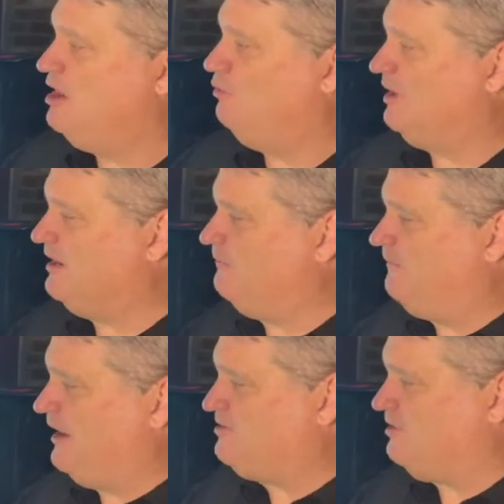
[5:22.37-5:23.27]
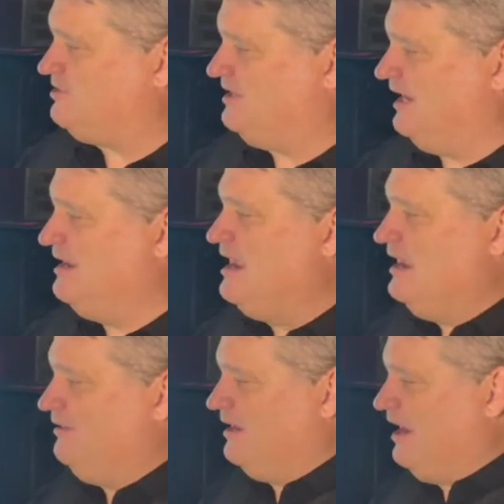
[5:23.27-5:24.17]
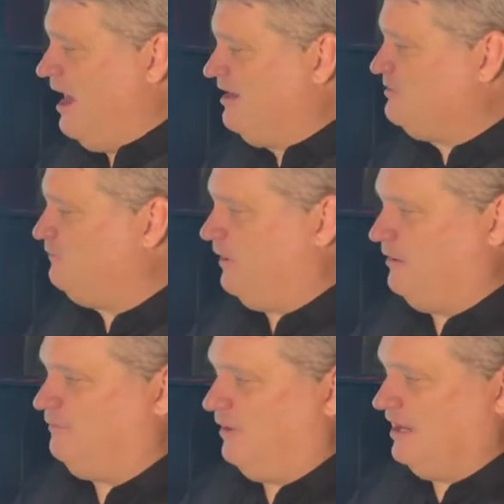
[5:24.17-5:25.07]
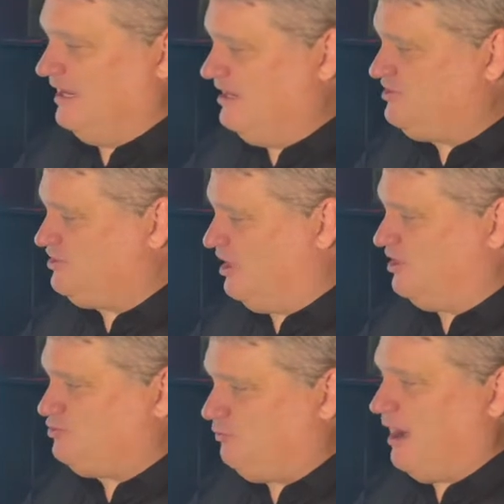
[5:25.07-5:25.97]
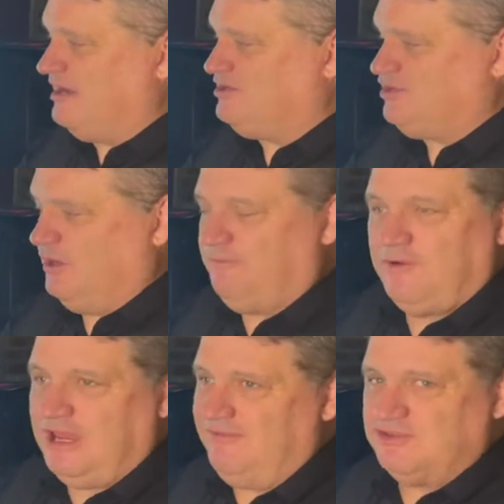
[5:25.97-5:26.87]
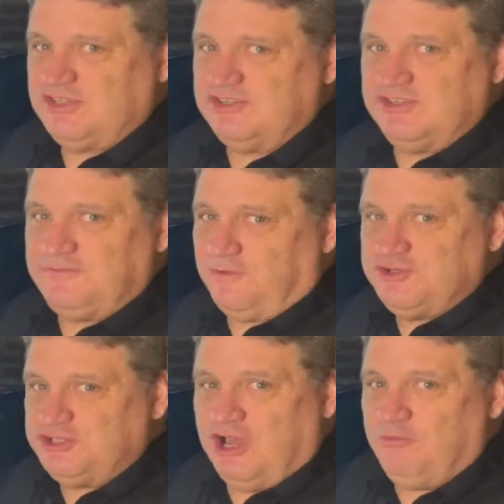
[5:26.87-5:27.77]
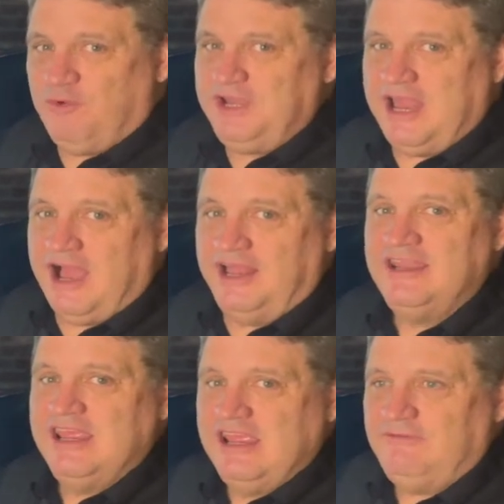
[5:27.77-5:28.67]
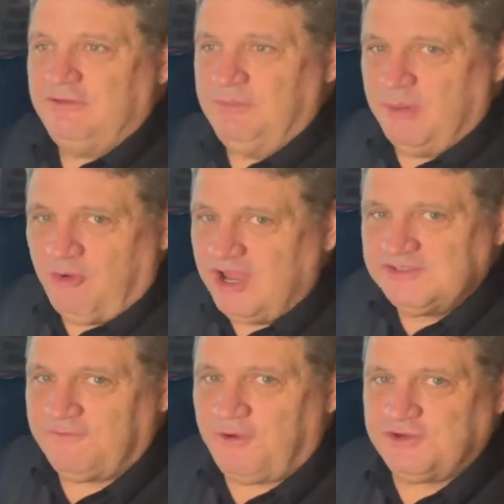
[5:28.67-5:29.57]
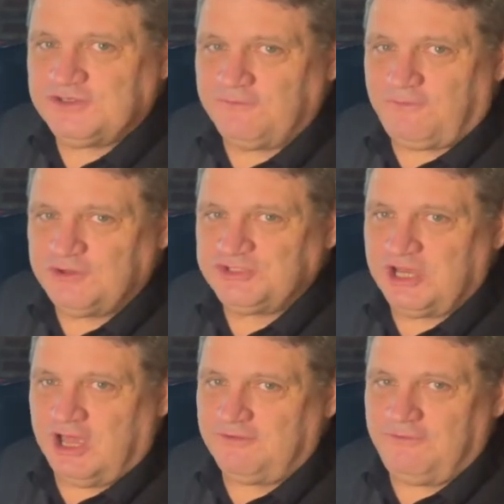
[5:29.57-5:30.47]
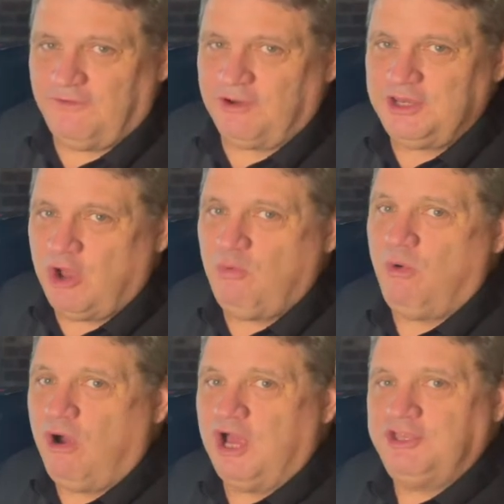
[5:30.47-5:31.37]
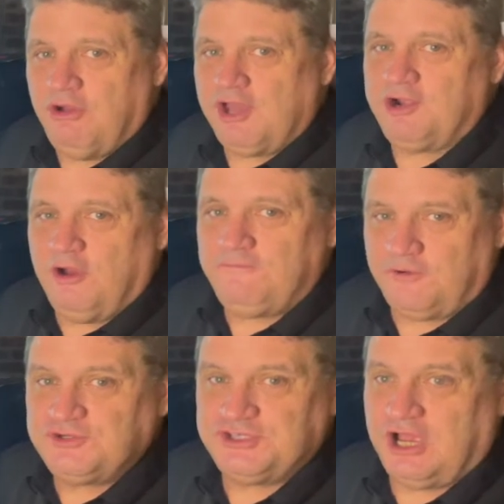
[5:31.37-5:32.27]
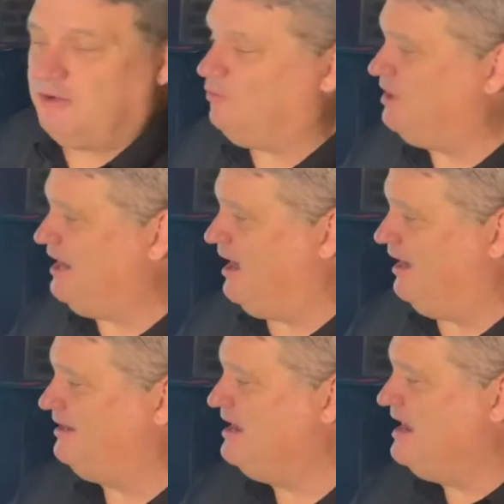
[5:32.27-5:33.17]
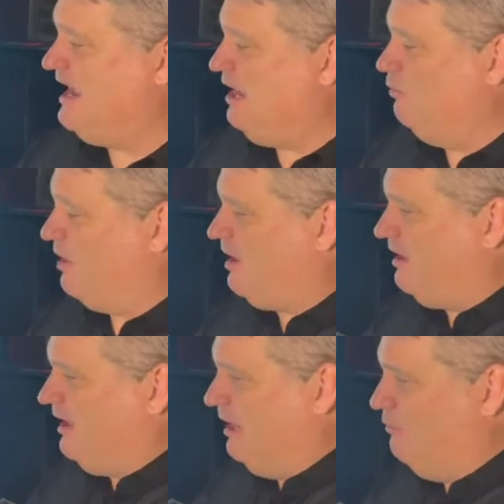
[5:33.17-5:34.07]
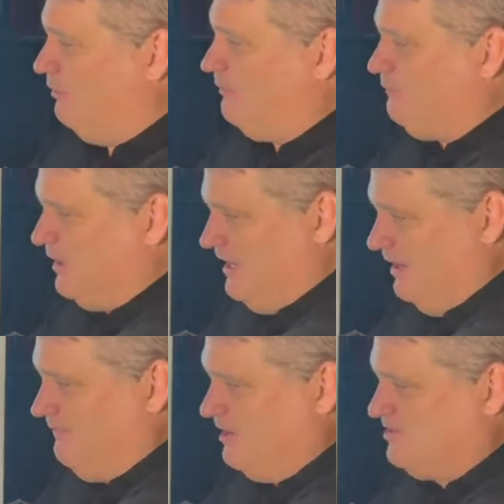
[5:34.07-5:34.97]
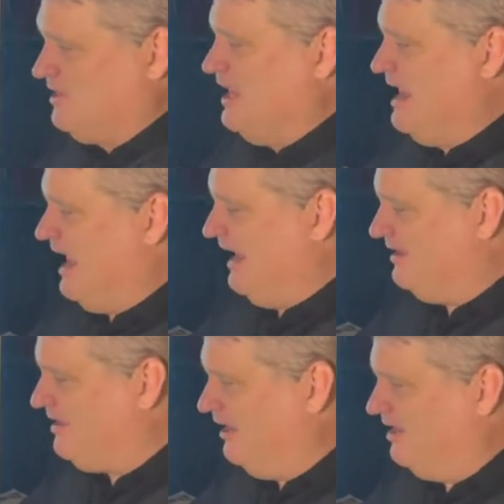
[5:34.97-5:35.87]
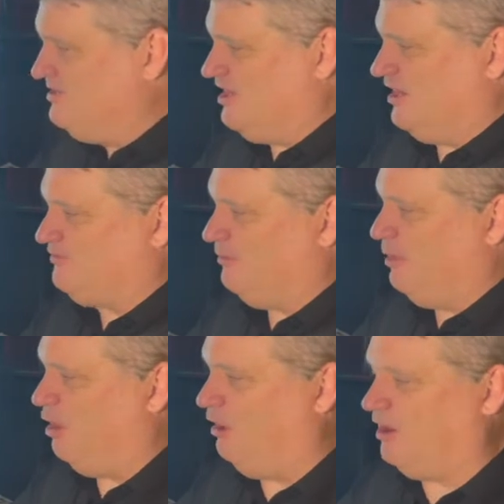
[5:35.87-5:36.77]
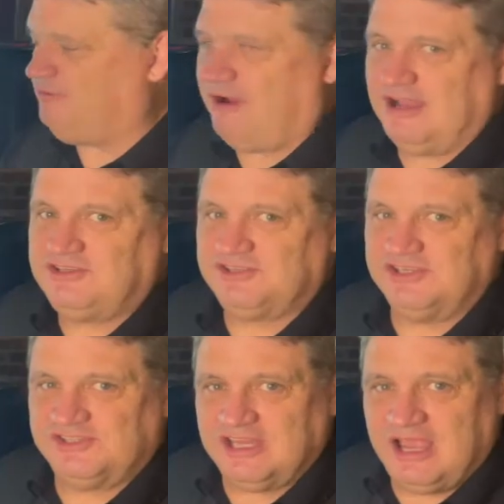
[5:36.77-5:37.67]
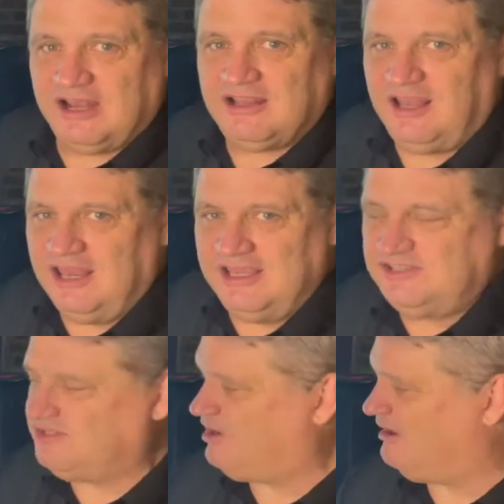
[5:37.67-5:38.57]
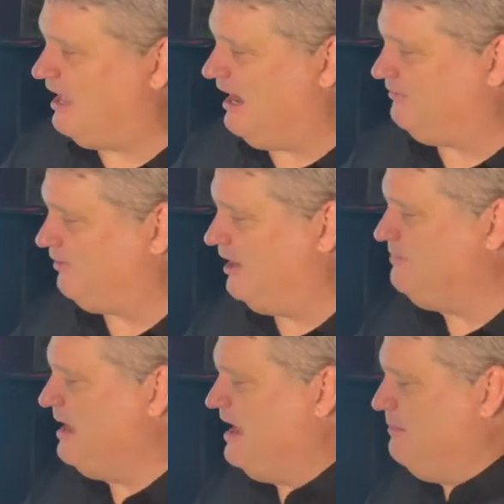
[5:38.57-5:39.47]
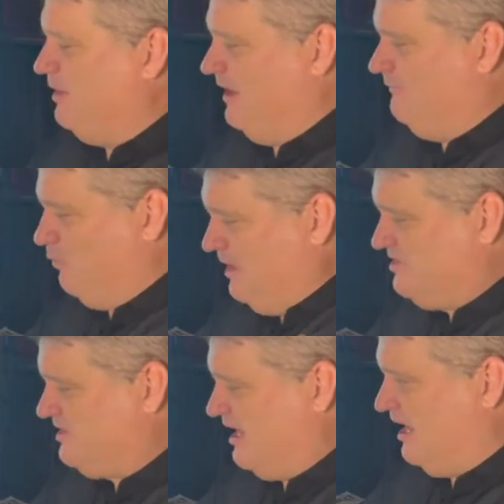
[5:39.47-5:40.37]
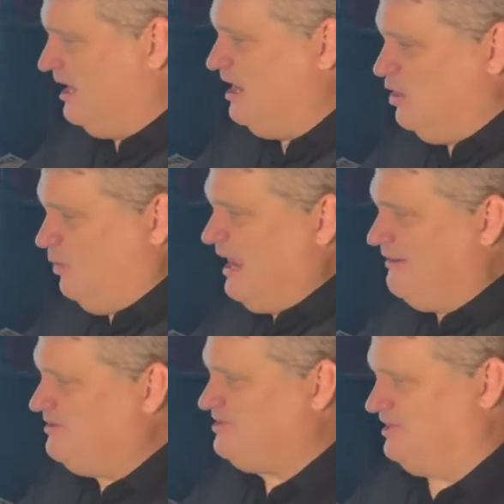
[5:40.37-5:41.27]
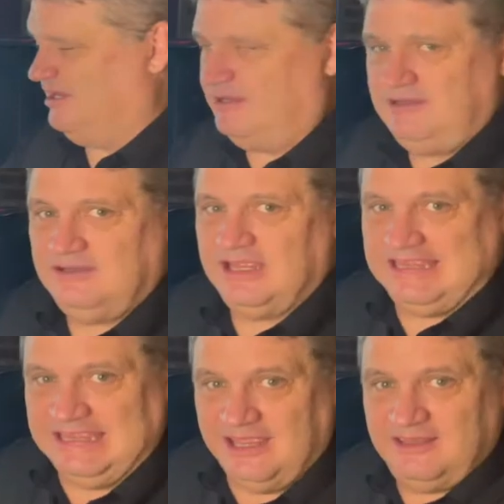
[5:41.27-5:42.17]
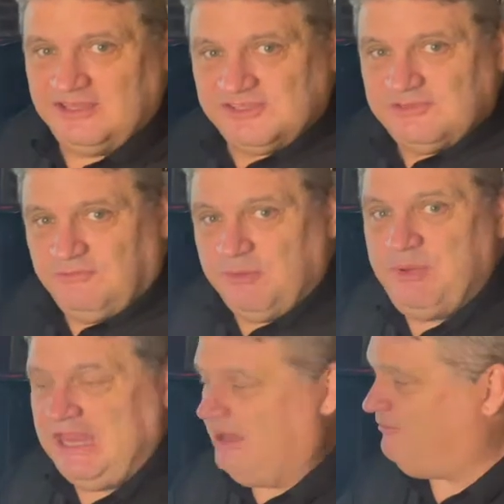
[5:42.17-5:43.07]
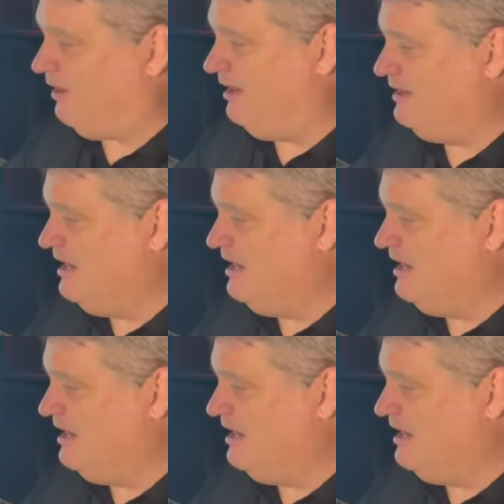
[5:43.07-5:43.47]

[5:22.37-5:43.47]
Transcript: We confess our sin, then God is faithful and He's just, righteous, He'll forgive us. This is 1 John 1 9. If you memorize a verse in 1 John, if you only know one, you ought to know 1 John 1 9. He will, he will forgive us and cleanse us from all unrighteousness, that God cleanses our lives, right? But if we say we haven't sinned, again, this repeat, right?